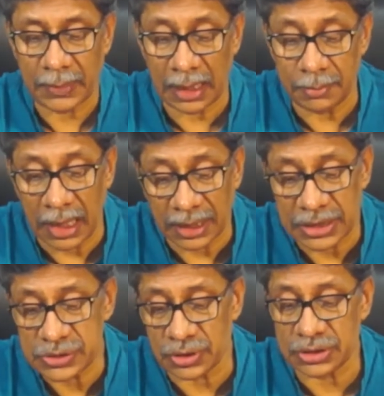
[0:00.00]
and
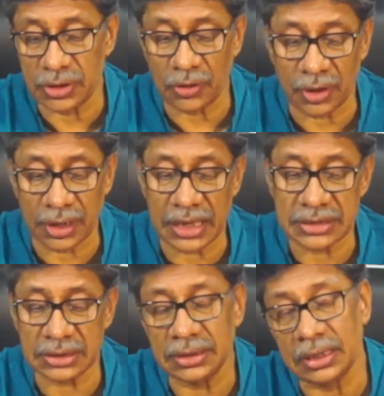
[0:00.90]
market structure and
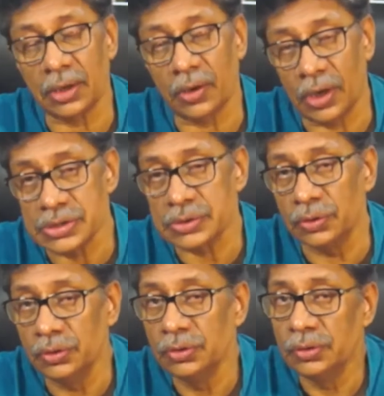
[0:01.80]
organization that are
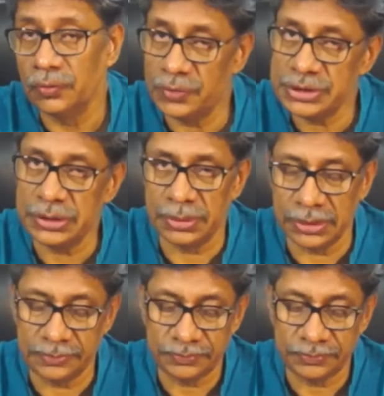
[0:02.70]
also visible.